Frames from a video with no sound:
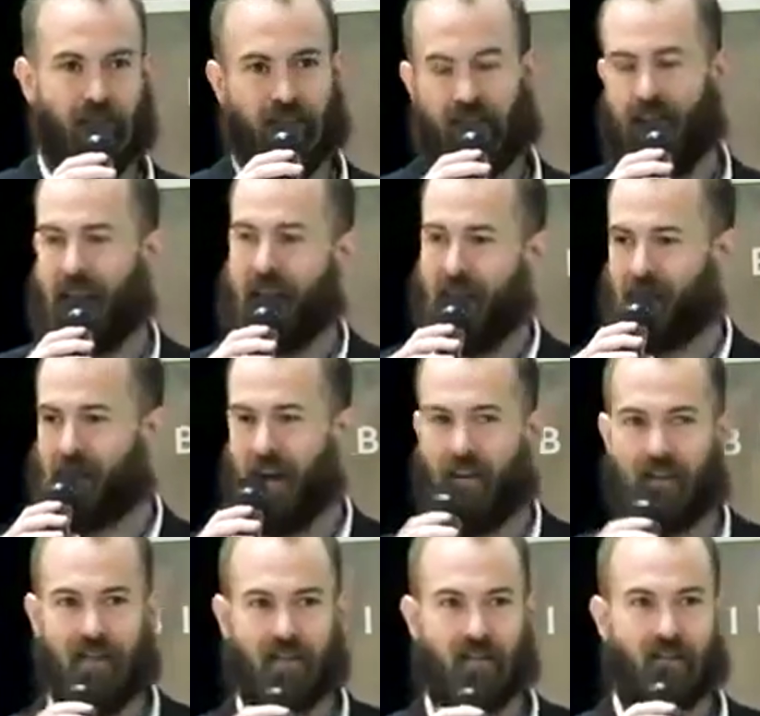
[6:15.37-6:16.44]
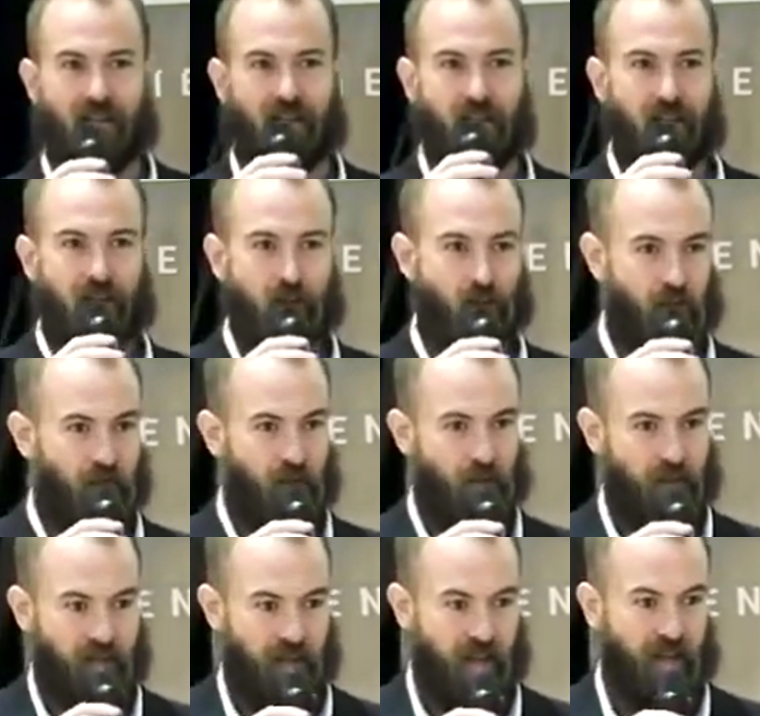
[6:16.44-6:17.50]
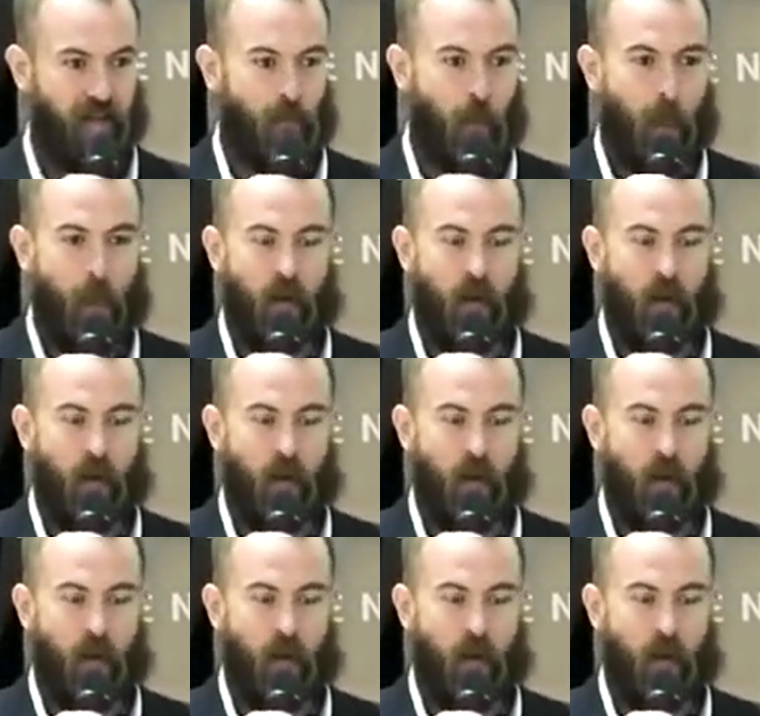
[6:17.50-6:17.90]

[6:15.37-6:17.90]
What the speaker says: And he said, hey, I've got this university,